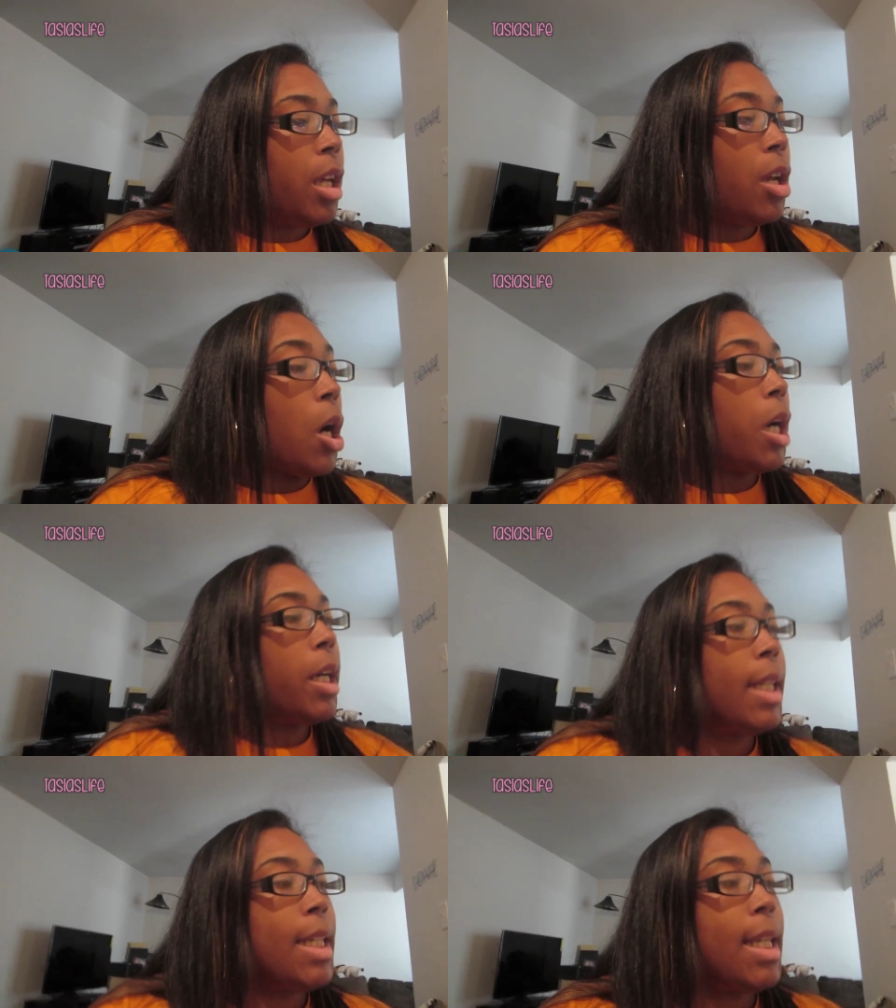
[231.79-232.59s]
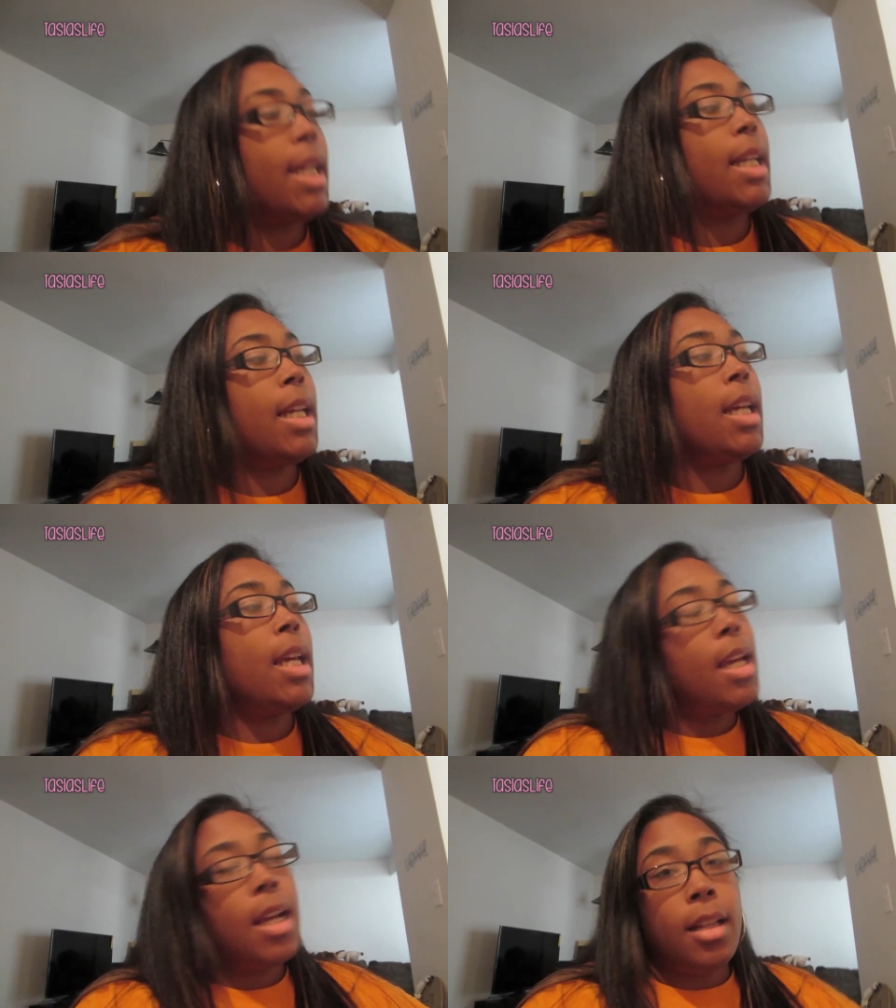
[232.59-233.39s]
He already did
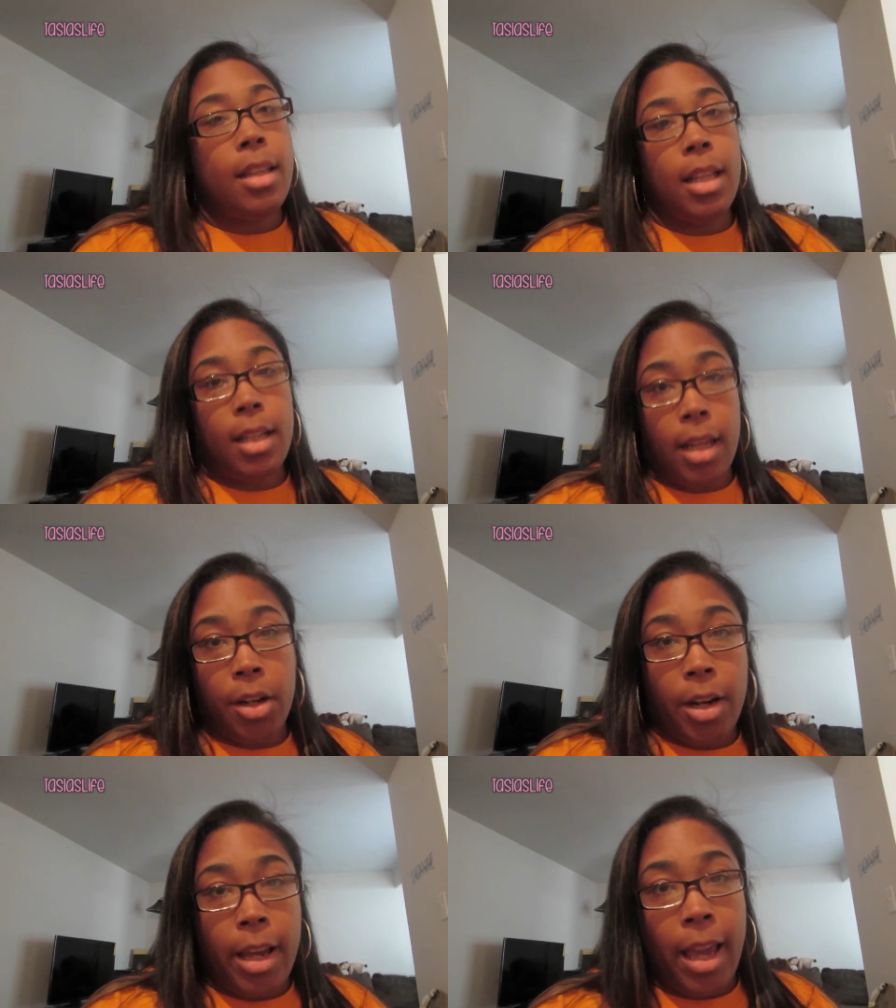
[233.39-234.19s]
the letter